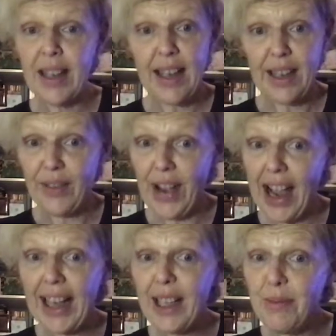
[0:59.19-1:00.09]
and if
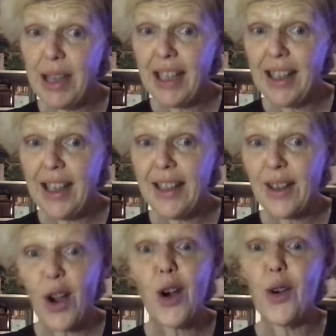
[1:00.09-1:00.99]
I can make these,
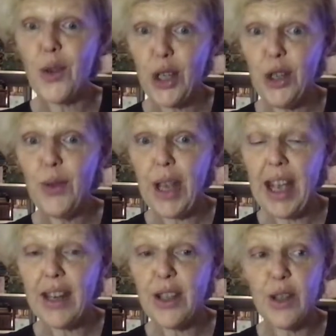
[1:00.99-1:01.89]
oh, you
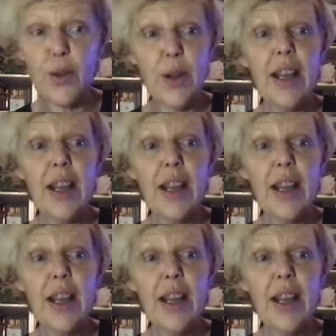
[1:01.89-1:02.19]
can too.